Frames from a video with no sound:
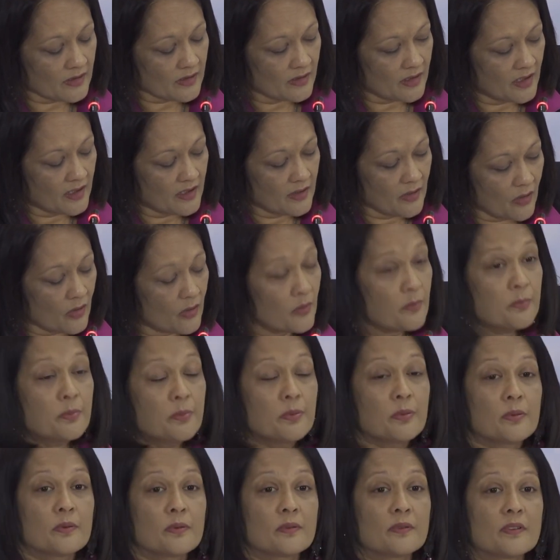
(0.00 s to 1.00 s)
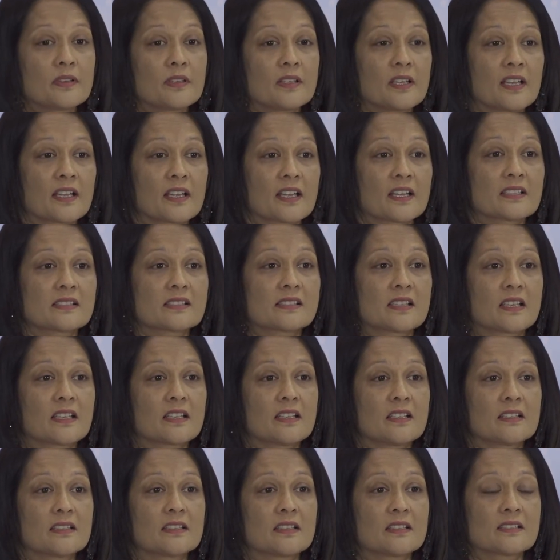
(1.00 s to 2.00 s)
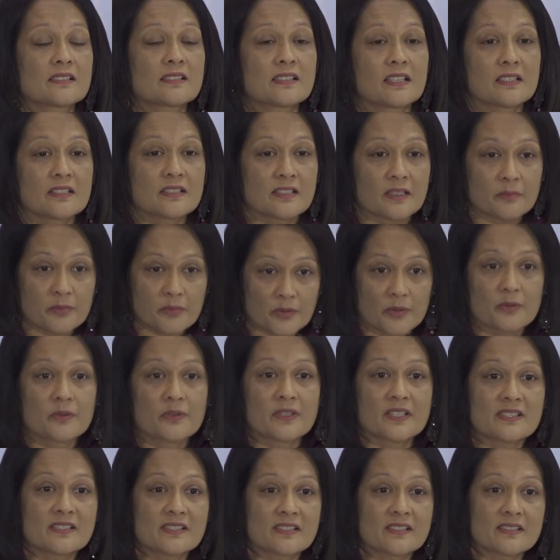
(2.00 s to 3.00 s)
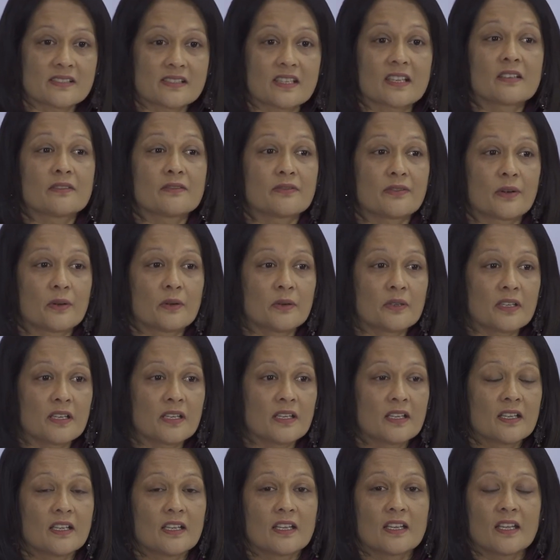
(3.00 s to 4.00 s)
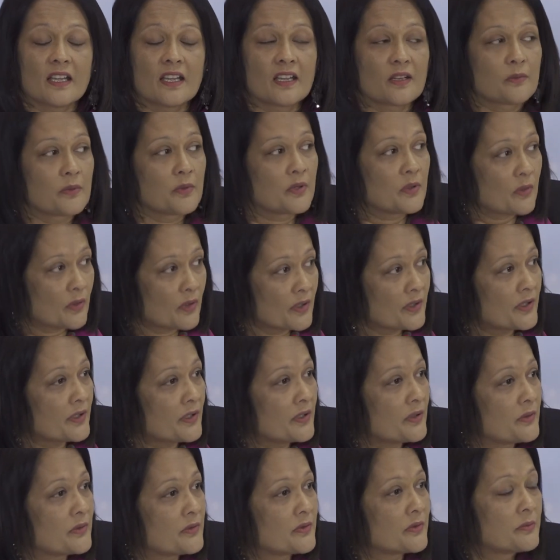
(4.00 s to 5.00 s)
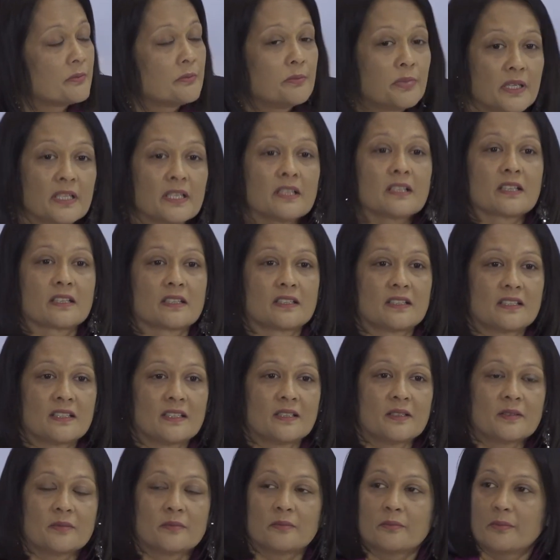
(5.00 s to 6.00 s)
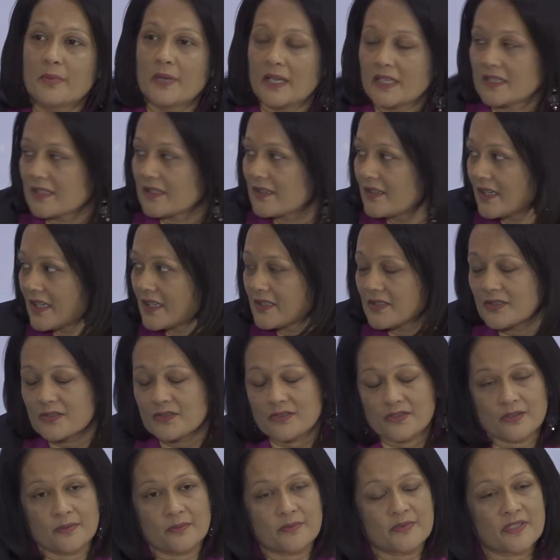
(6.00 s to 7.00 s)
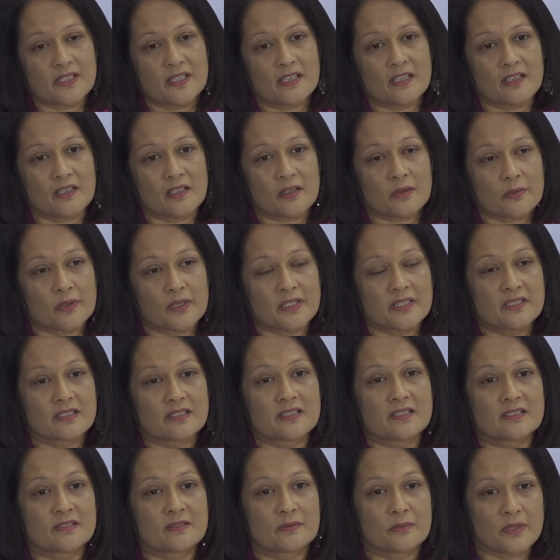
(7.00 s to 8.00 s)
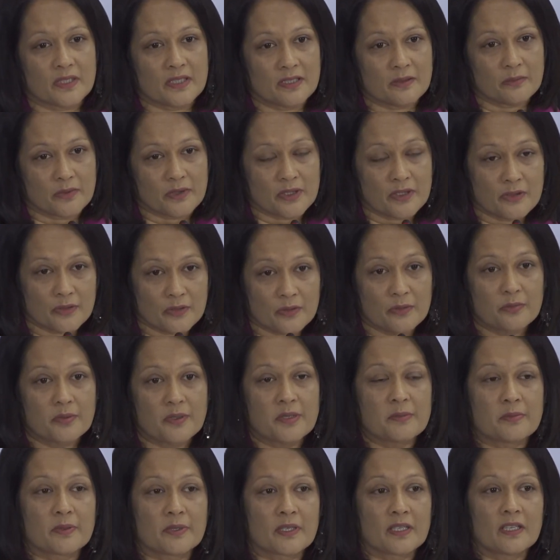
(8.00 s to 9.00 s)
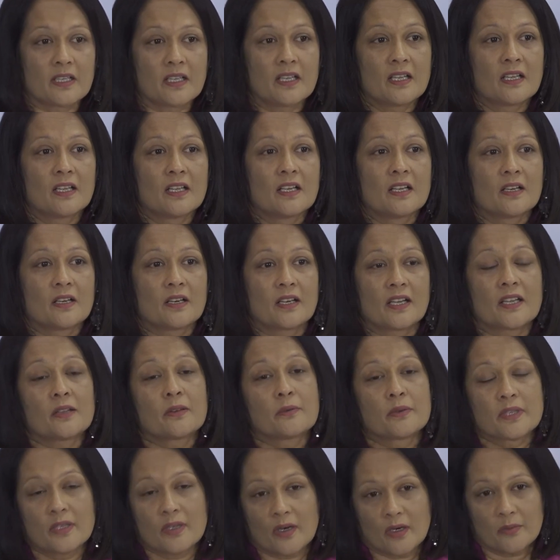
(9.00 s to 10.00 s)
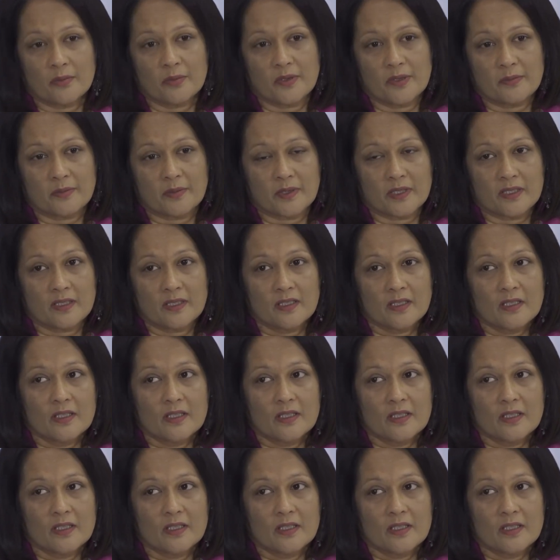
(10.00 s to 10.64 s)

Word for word: I hope, like I said, the center progresses tenfold and we continue to build better relationships and acquaintance with, with your people and with our people.